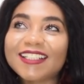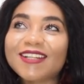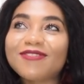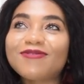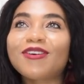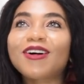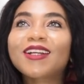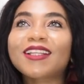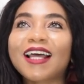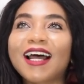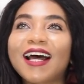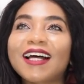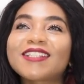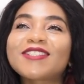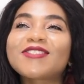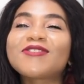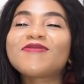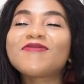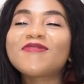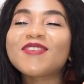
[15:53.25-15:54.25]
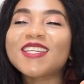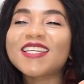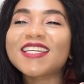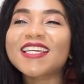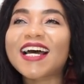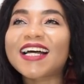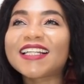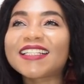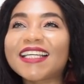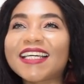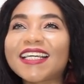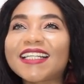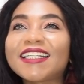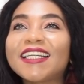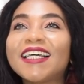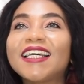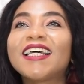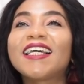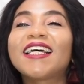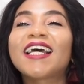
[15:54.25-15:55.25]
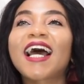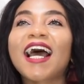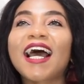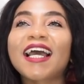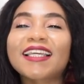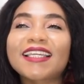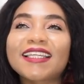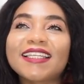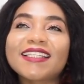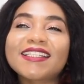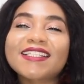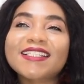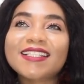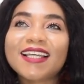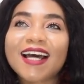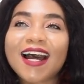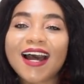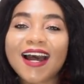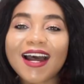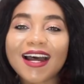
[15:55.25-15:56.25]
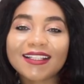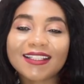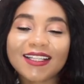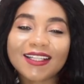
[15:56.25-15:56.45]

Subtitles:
They brought her to me and then I kissed her.